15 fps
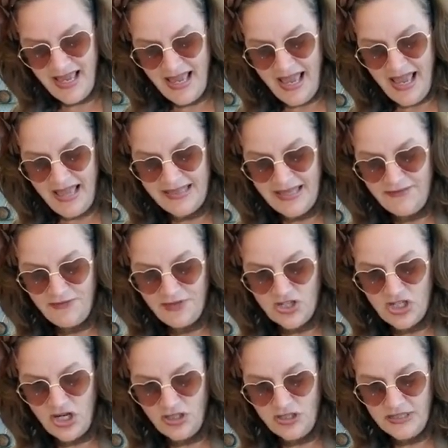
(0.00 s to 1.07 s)
And then for
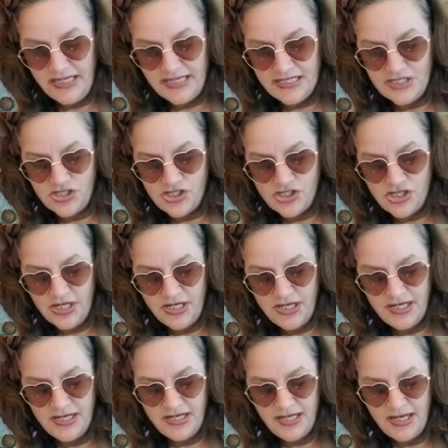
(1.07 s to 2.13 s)
garnish,
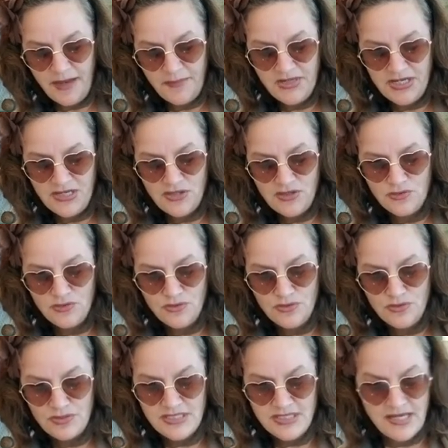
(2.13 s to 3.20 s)
I'm going to
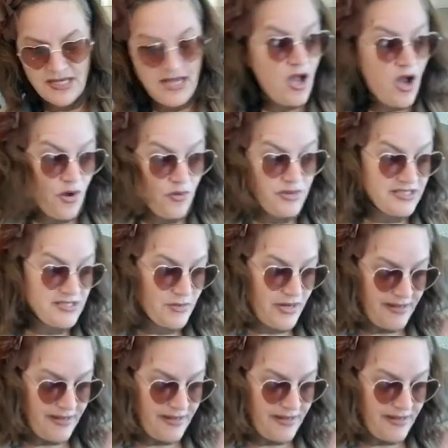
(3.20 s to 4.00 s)
use, oh, that's right.